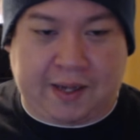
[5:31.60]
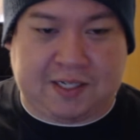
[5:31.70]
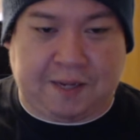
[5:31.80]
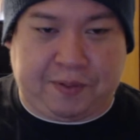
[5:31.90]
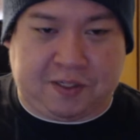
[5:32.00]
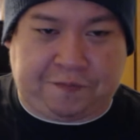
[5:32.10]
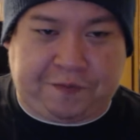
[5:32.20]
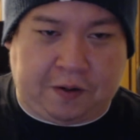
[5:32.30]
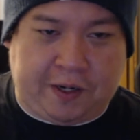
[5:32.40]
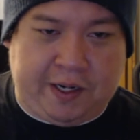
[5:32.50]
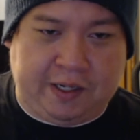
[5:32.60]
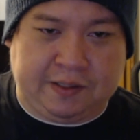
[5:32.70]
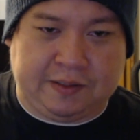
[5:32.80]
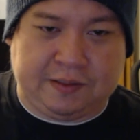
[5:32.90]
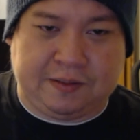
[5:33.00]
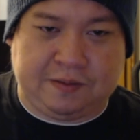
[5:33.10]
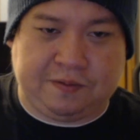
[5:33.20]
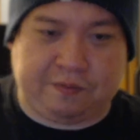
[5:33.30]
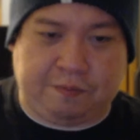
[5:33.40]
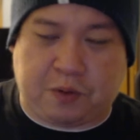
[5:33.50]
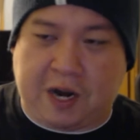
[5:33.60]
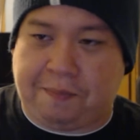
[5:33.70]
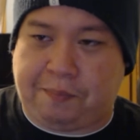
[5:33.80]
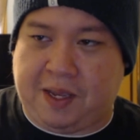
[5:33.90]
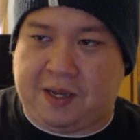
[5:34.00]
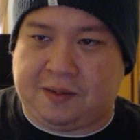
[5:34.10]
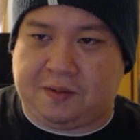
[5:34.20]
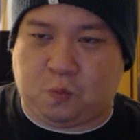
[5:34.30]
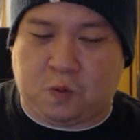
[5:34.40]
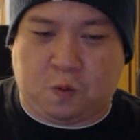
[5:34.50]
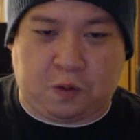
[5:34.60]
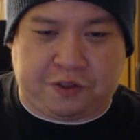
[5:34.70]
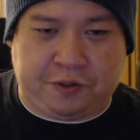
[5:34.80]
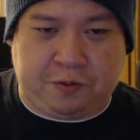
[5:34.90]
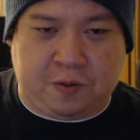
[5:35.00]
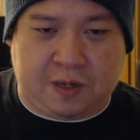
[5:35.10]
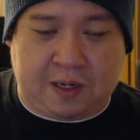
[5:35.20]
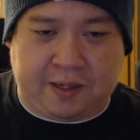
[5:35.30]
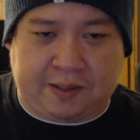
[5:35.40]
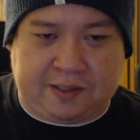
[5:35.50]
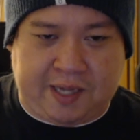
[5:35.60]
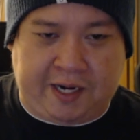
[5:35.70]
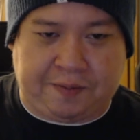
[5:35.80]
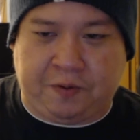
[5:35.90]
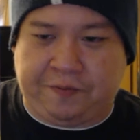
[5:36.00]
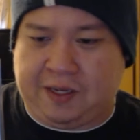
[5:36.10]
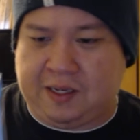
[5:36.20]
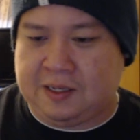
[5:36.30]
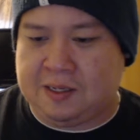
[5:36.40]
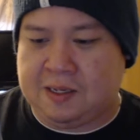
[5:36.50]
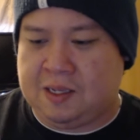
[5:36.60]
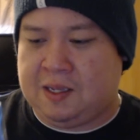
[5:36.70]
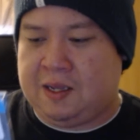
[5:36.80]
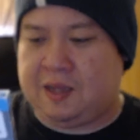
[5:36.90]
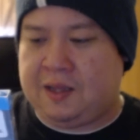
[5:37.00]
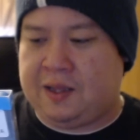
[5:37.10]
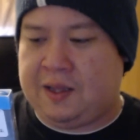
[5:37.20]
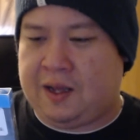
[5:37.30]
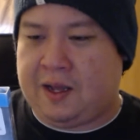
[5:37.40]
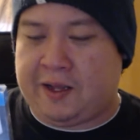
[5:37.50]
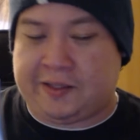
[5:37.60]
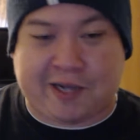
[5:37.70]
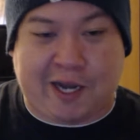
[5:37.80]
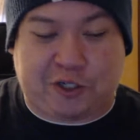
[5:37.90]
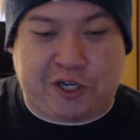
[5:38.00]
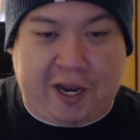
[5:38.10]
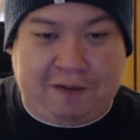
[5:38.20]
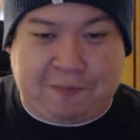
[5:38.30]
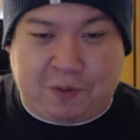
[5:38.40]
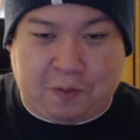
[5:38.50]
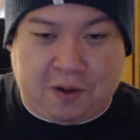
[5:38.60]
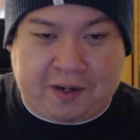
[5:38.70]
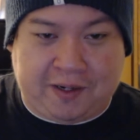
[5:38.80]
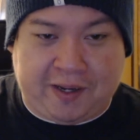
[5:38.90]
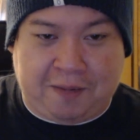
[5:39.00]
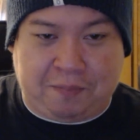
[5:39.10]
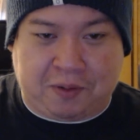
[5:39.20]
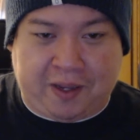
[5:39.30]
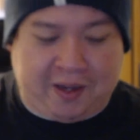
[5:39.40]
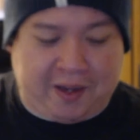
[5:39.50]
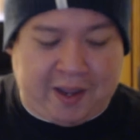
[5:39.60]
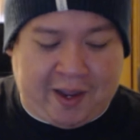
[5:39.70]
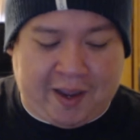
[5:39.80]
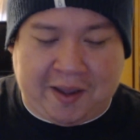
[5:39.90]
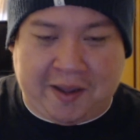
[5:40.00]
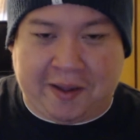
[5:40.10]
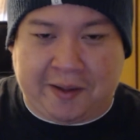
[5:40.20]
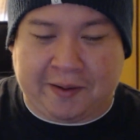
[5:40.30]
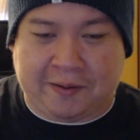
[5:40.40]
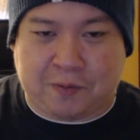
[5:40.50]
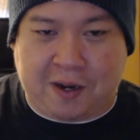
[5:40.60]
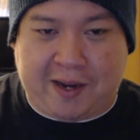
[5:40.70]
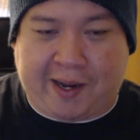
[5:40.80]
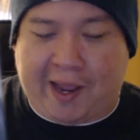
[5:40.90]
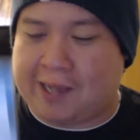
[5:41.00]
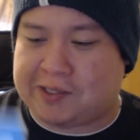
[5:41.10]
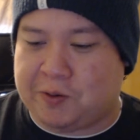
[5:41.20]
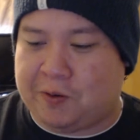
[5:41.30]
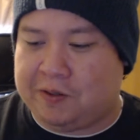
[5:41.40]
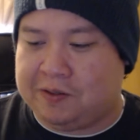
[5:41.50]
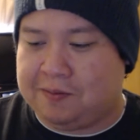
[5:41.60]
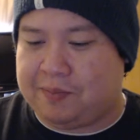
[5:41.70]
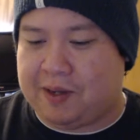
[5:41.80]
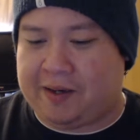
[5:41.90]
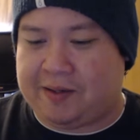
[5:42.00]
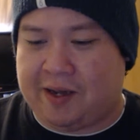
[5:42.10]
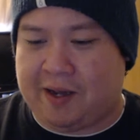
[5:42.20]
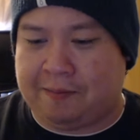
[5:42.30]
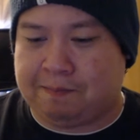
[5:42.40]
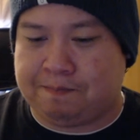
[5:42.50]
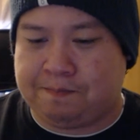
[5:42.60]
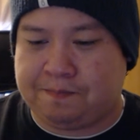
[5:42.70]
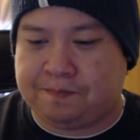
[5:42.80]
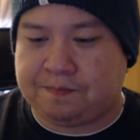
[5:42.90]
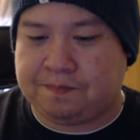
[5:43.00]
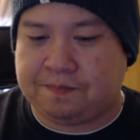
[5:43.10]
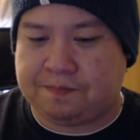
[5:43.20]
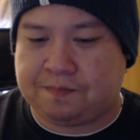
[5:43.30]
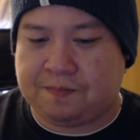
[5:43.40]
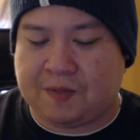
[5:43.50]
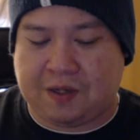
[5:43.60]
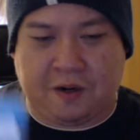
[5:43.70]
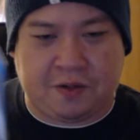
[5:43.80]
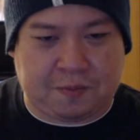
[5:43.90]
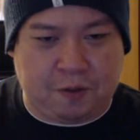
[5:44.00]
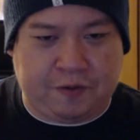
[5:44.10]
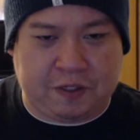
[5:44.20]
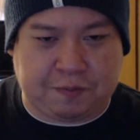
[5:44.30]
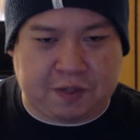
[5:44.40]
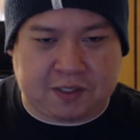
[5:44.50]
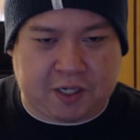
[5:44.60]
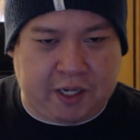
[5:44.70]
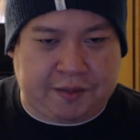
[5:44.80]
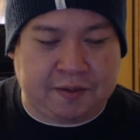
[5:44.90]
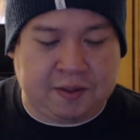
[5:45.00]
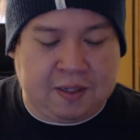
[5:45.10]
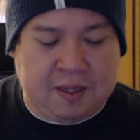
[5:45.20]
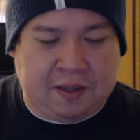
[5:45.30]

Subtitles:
Next up is Fury, Brad Pitt, World War II tank movie. It's got Shane from The Walking Dead playing a redneck asshole, but you know, this movie it's good.